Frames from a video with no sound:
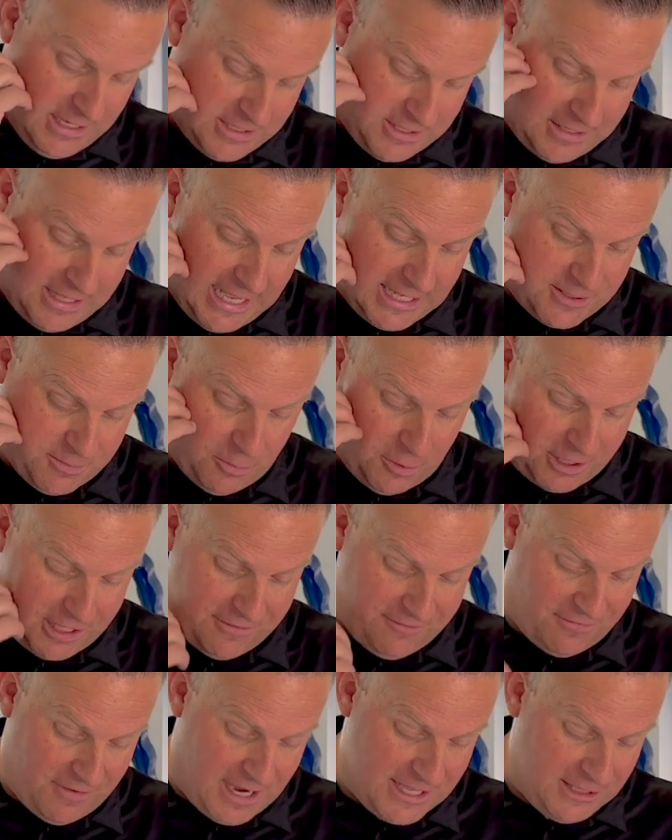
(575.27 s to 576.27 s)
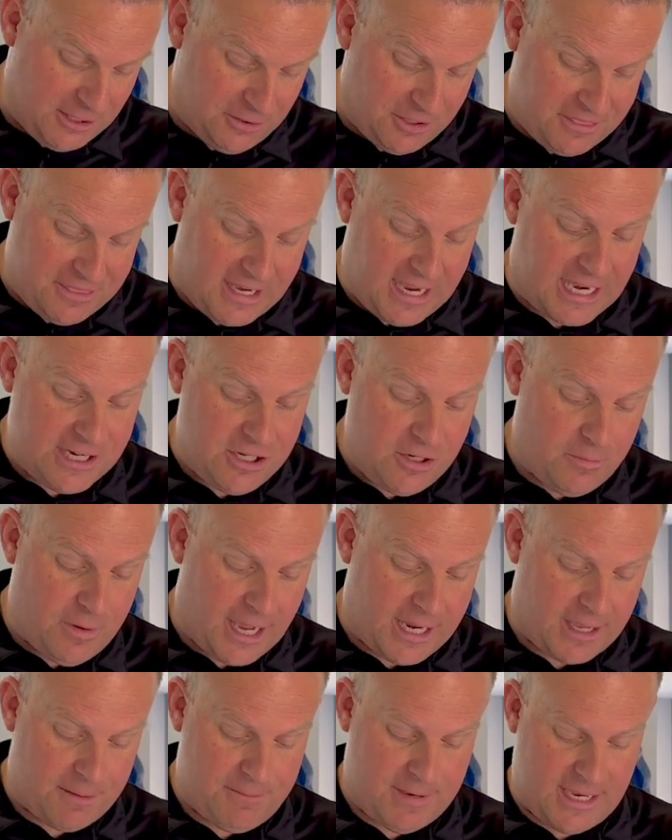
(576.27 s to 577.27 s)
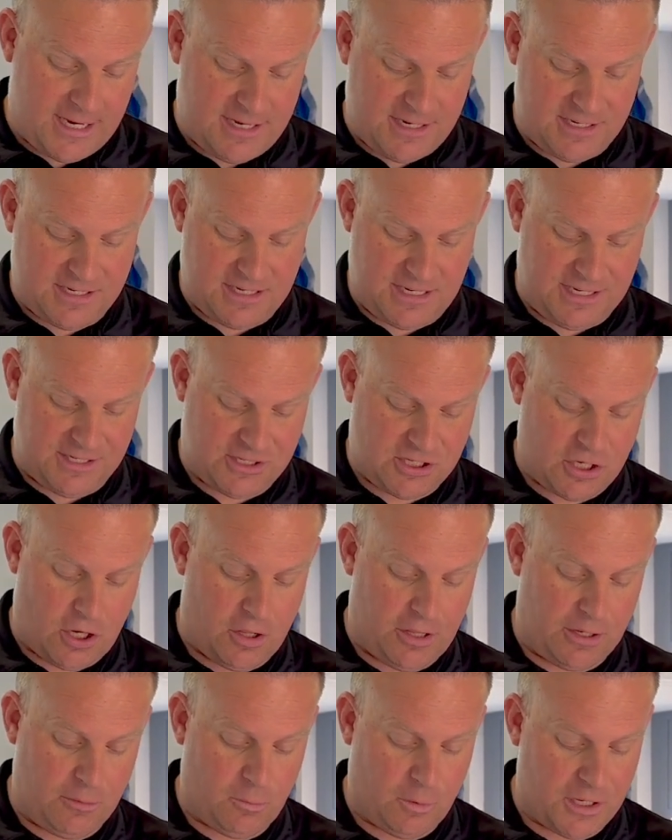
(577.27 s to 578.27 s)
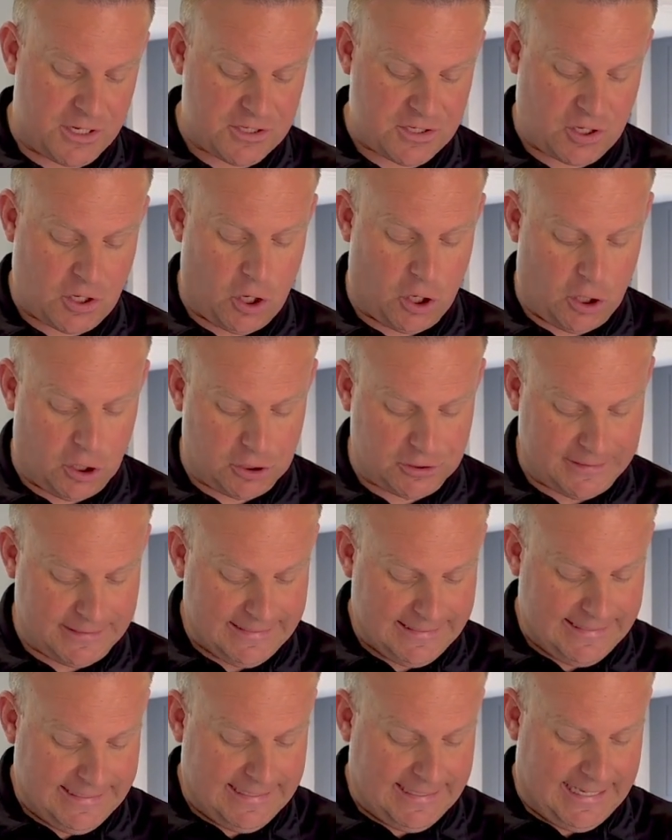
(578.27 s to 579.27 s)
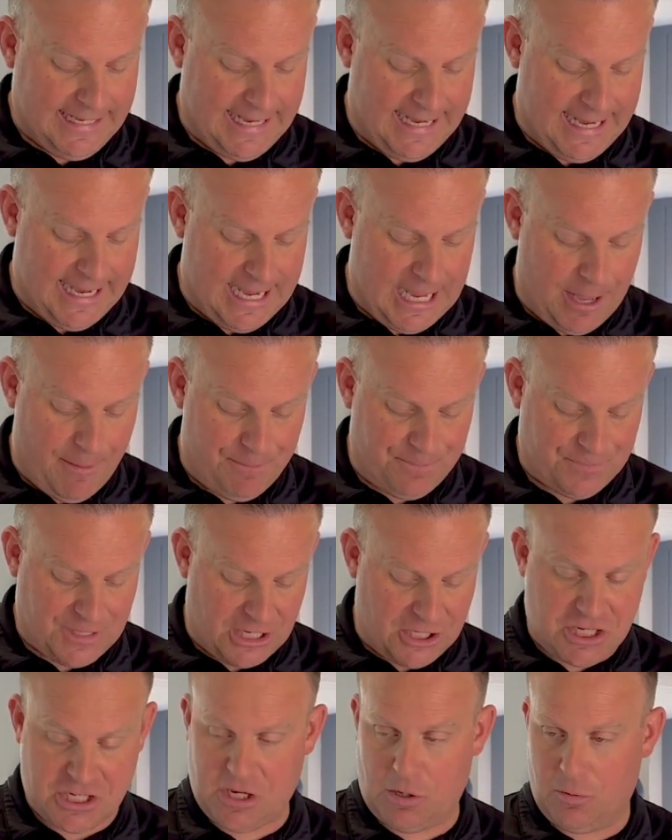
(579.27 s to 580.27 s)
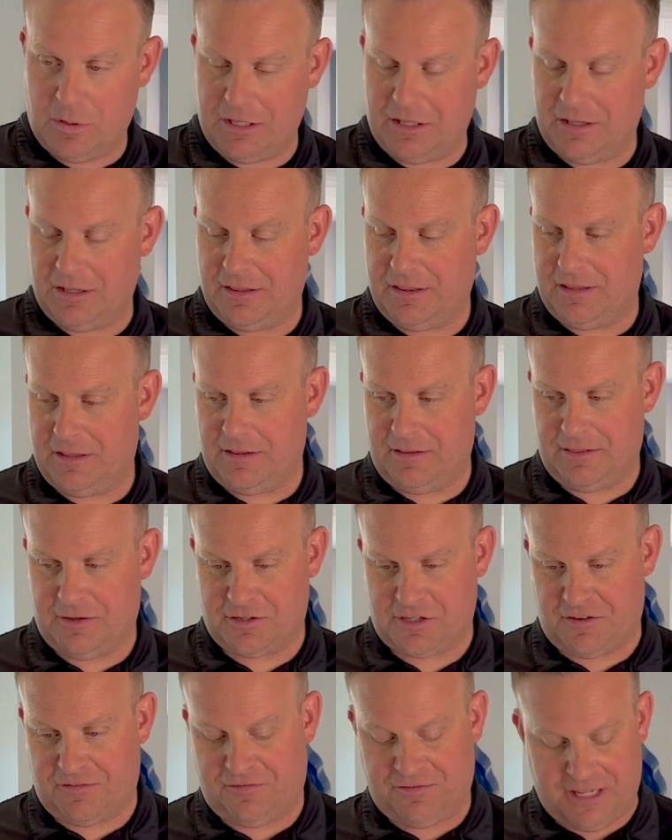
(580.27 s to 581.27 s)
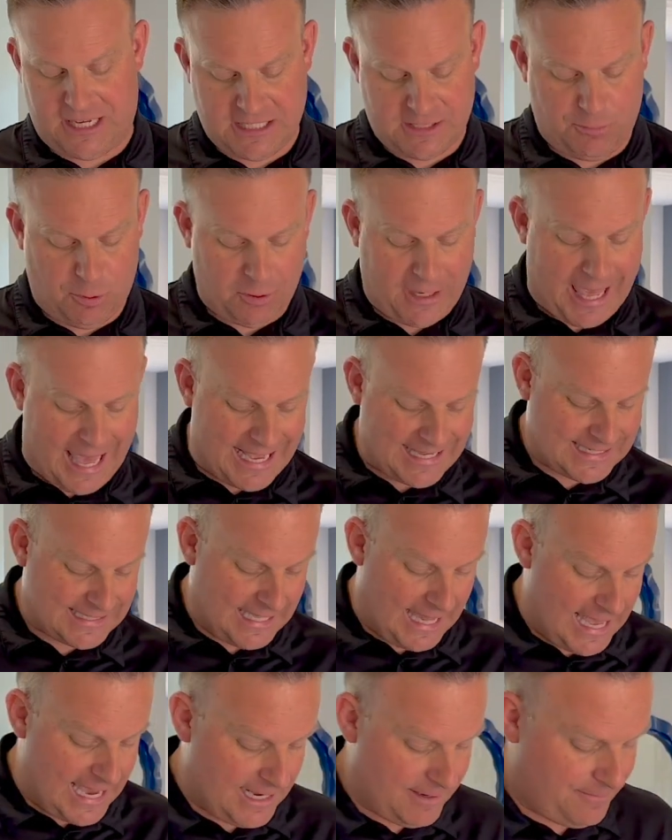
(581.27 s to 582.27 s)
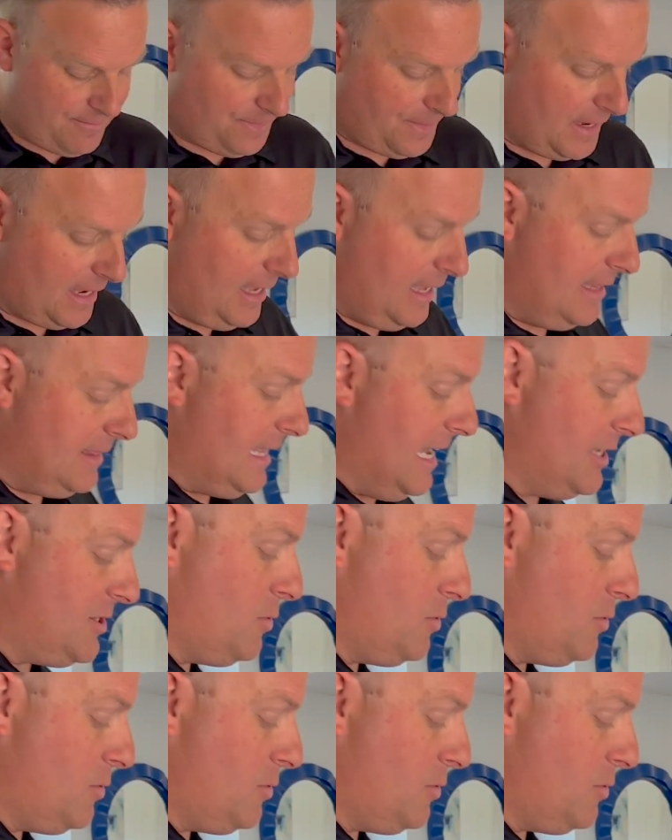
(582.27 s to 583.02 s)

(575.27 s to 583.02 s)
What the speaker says: So that's working fine. The only thing I do recommend is installing what is called, there's a flexible gas line that's